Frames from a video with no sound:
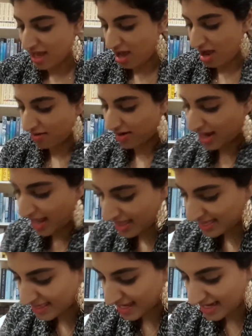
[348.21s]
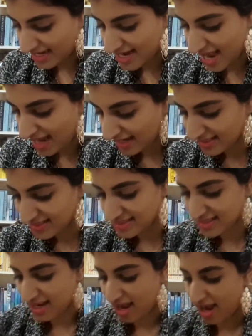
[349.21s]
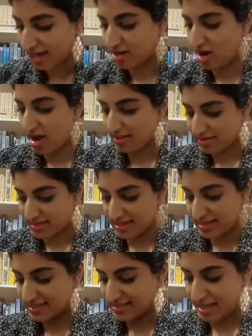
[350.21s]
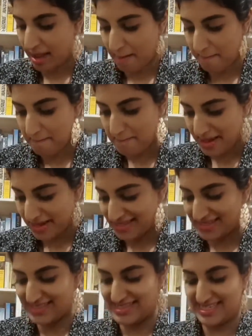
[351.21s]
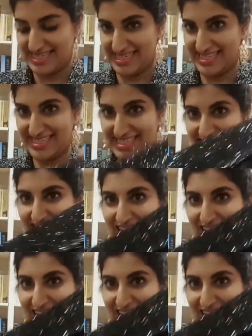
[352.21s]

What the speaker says: Alright, and then next, I got this amazing,